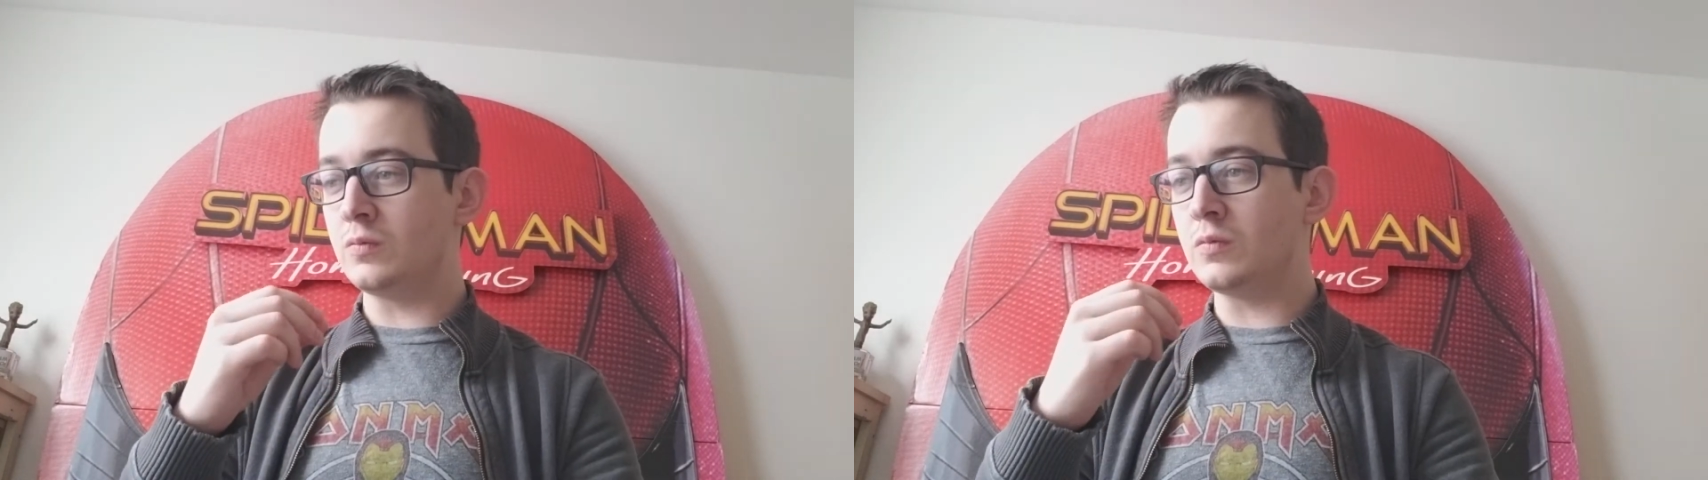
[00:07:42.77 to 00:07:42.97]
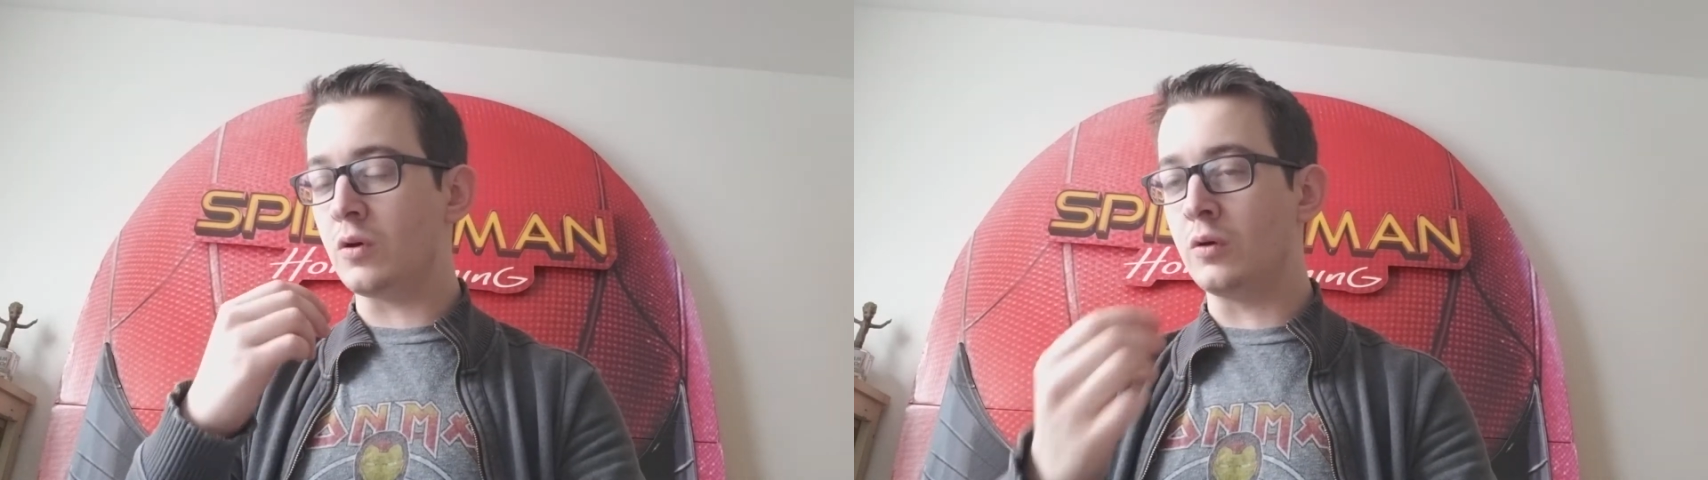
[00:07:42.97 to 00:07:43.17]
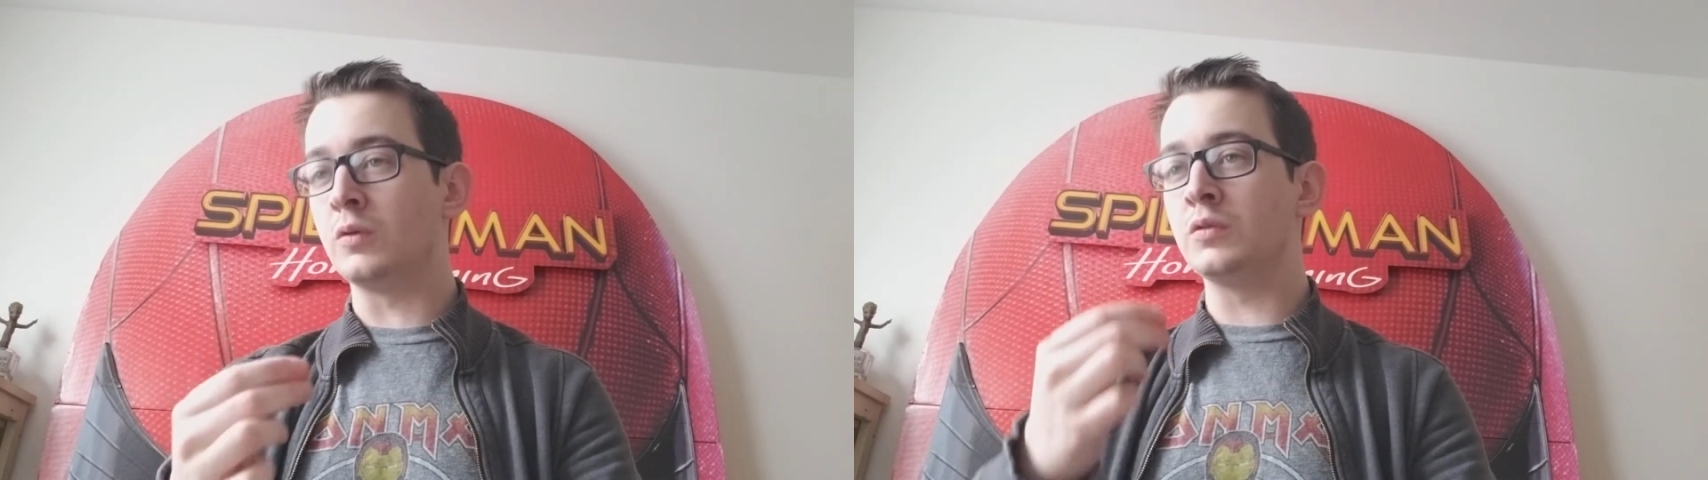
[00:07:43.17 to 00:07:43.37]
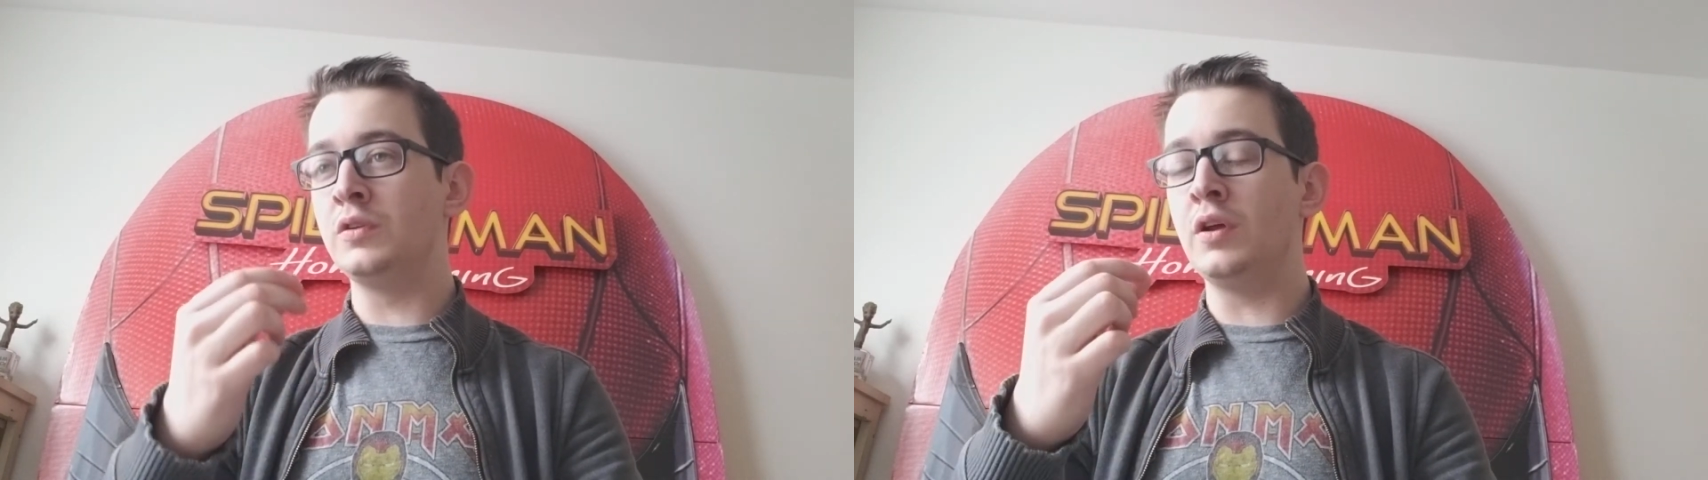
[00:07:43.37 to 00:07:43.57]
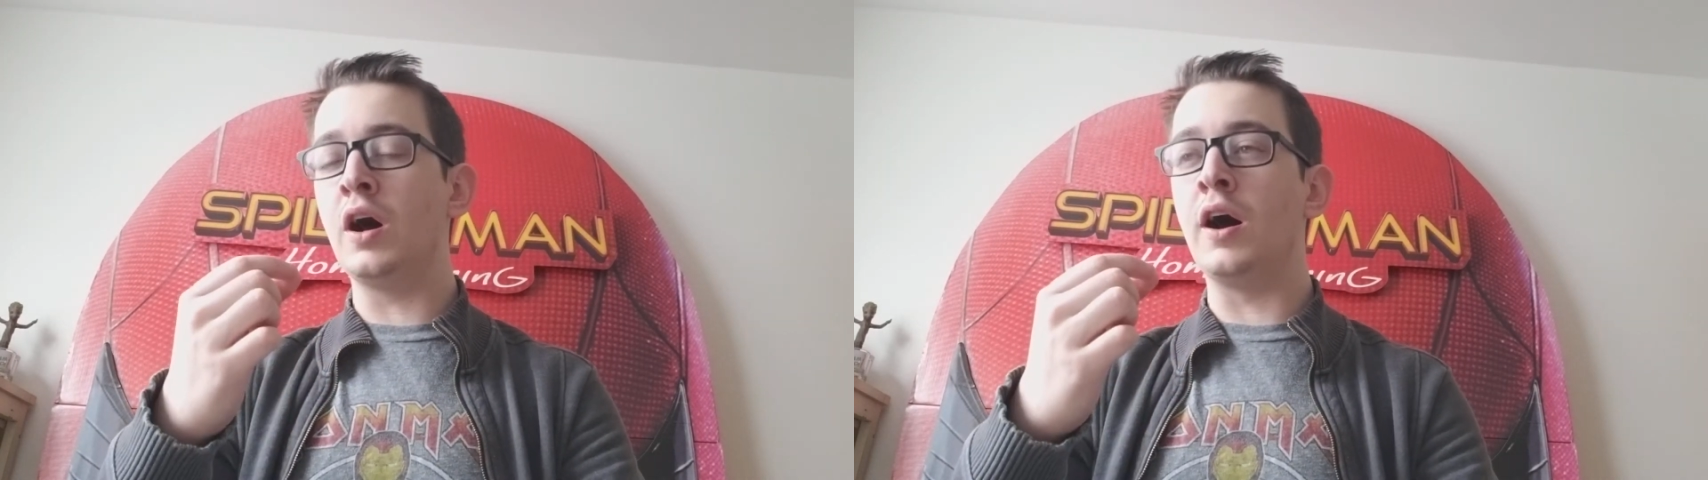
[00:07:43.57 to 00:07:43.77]
hold
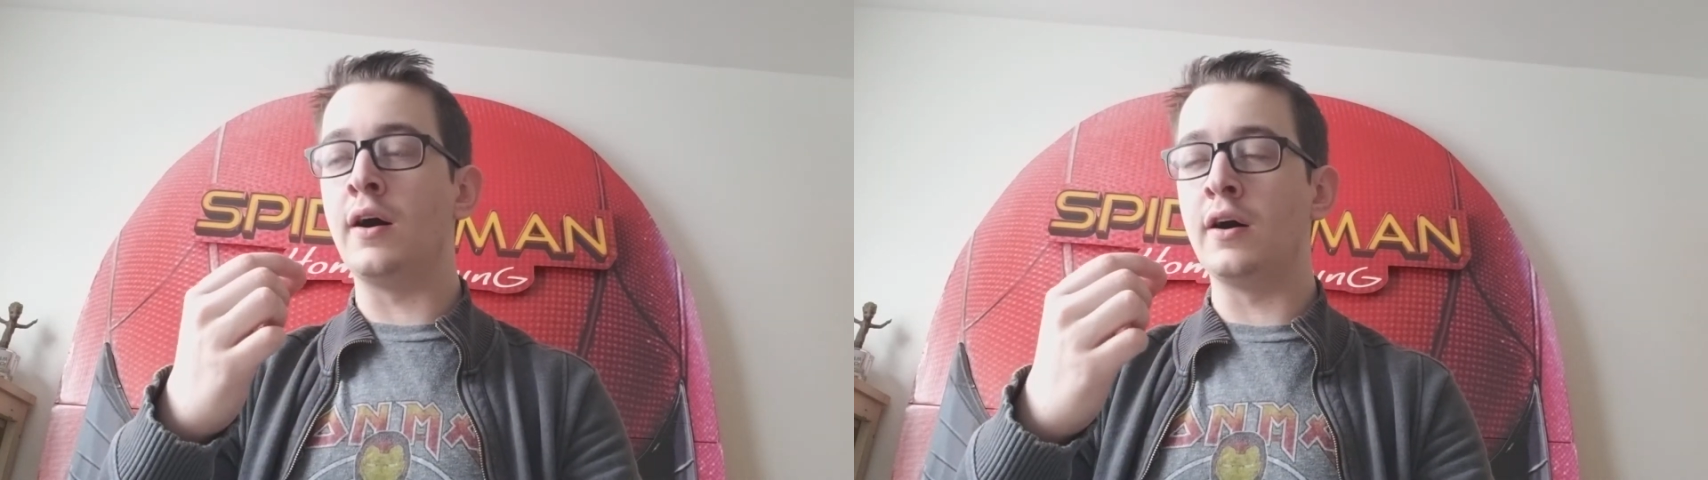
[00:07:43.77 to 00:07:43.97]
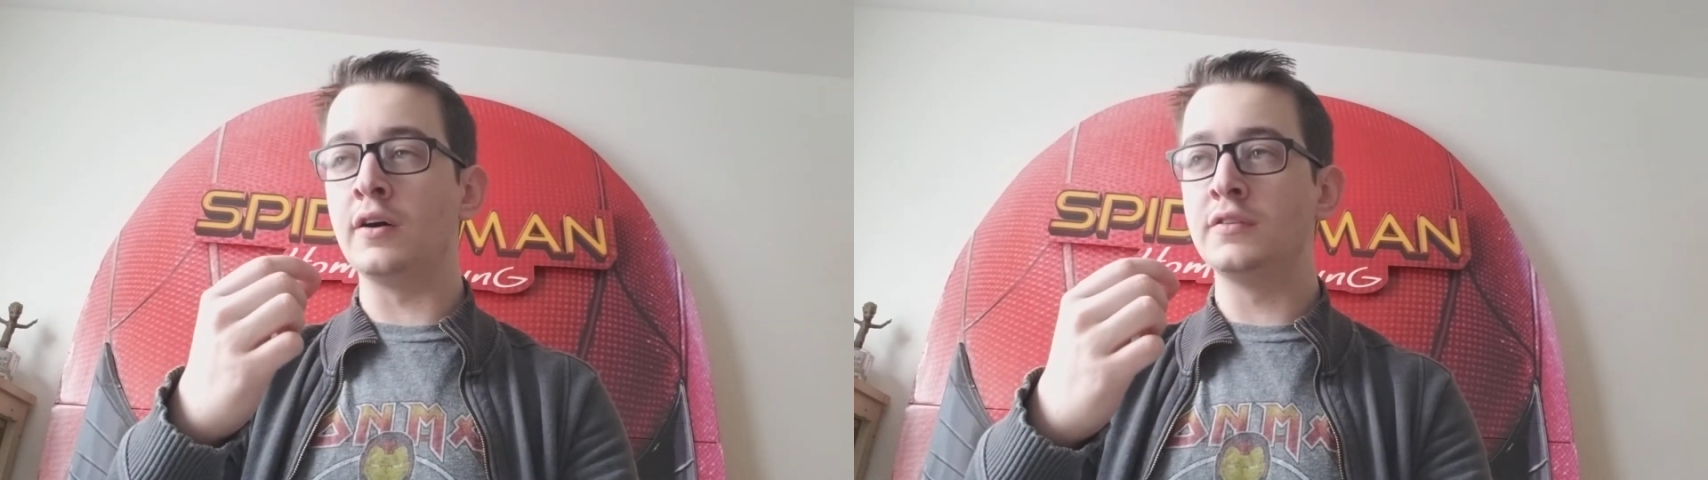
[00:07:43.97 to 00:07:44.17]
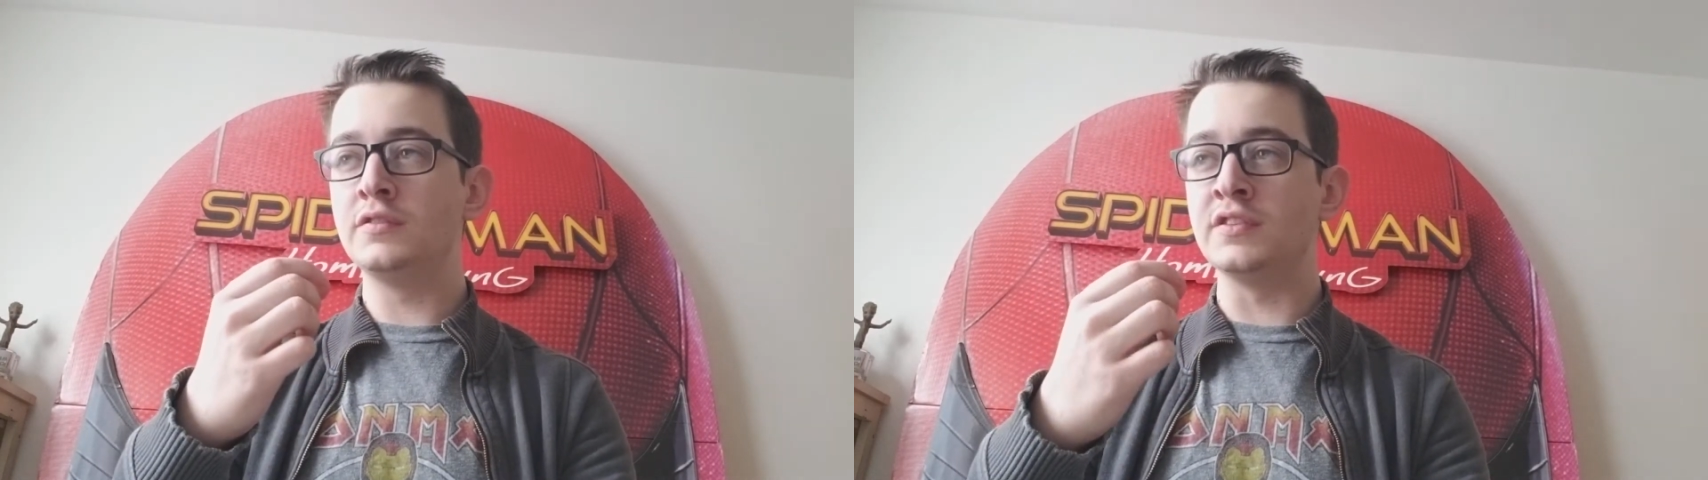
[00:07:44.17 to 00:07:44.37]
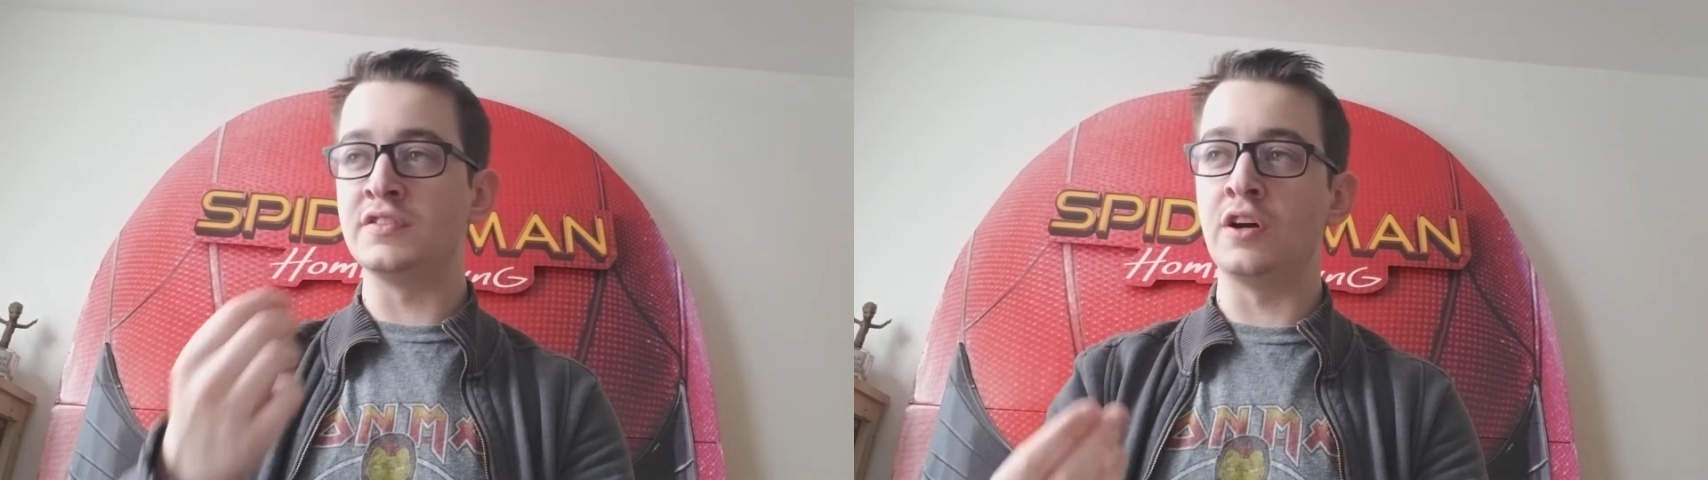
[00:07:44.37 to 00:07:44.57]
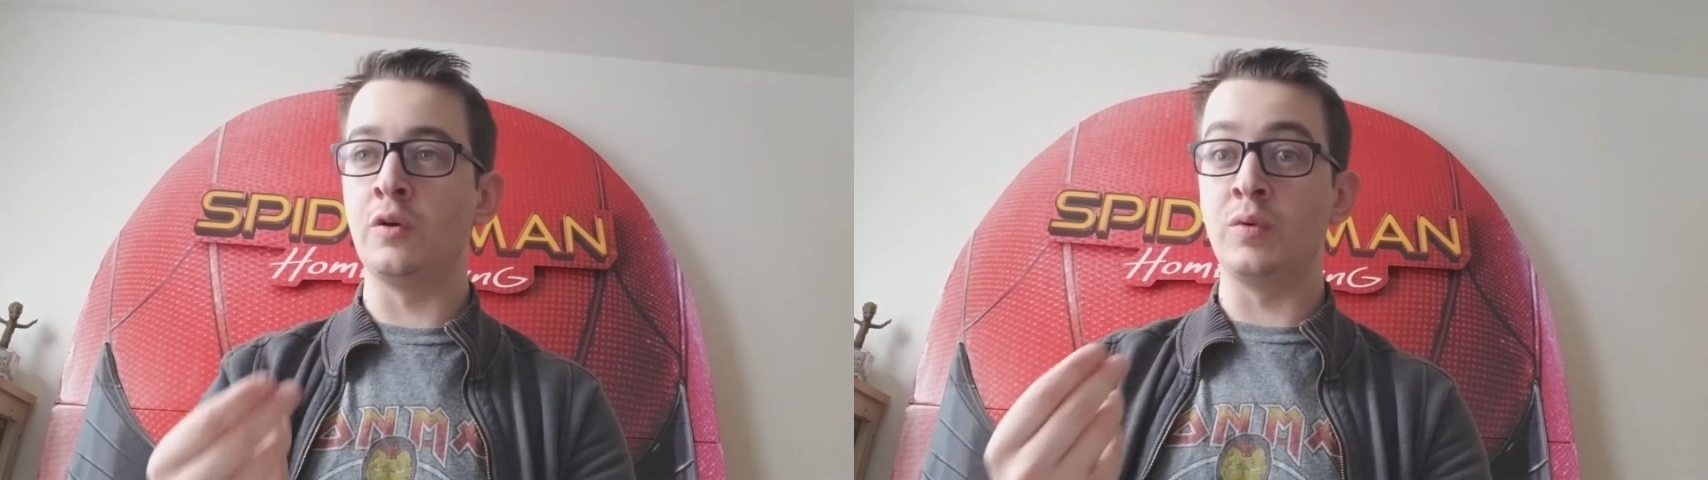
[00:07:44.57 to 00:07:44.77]
the stone